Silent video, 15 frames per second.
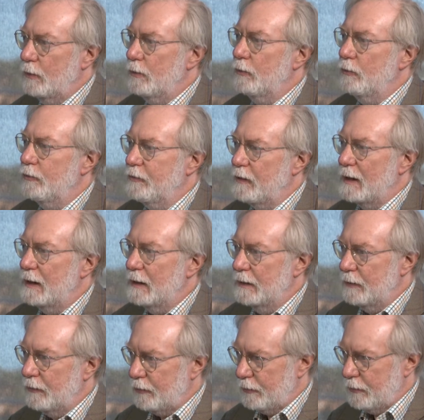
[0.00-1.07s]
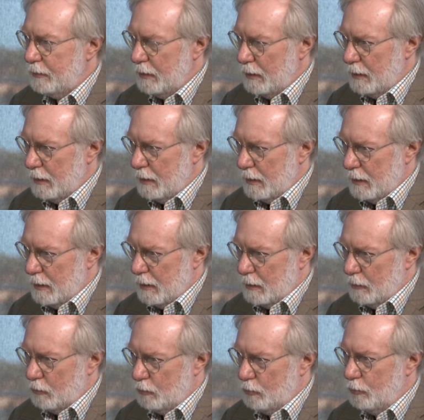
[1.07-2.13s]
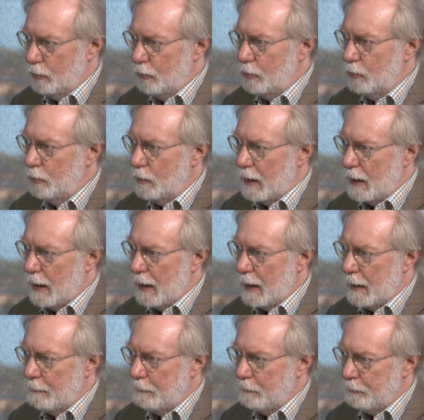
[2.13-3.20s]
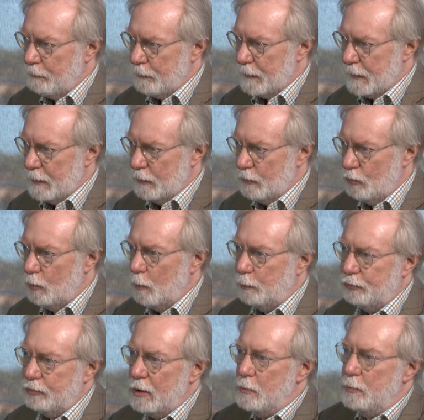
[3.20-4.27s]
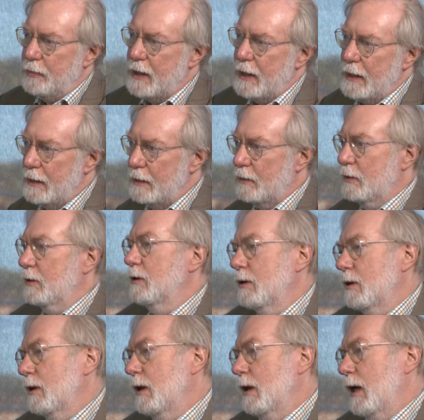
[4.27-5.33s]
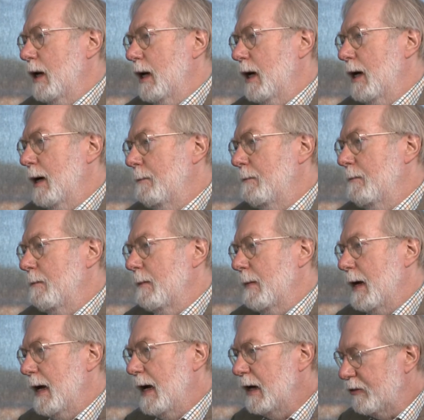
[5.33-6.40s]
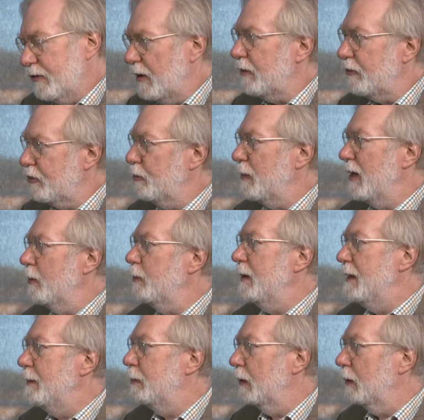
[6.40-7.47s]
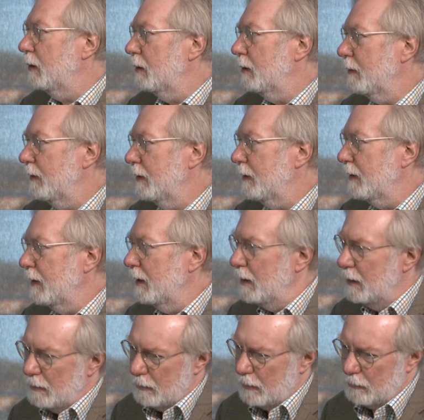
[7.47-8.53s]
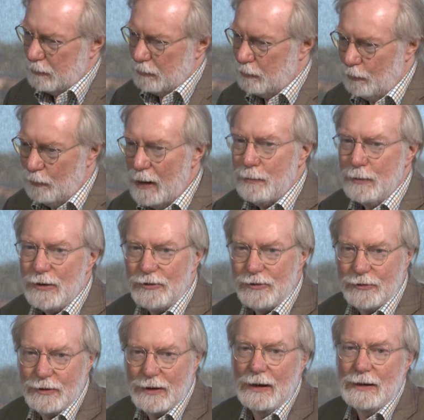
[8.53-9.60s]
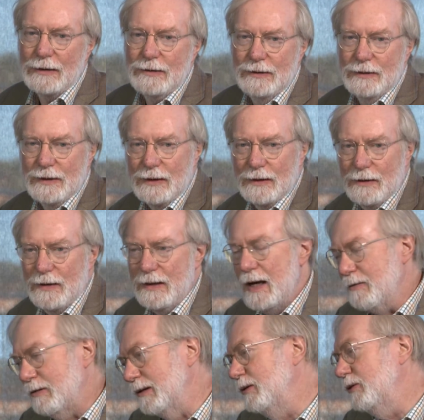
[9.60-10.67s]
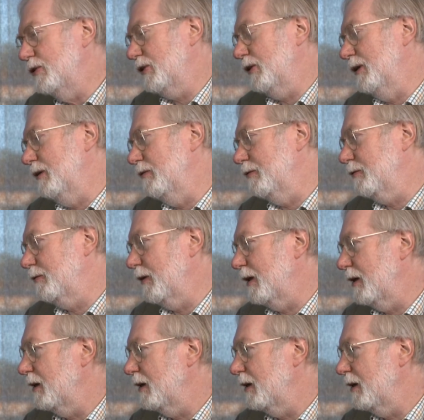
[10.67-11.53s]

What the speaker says: to use violence to appropriate assets from other people. Where we start in the evolution of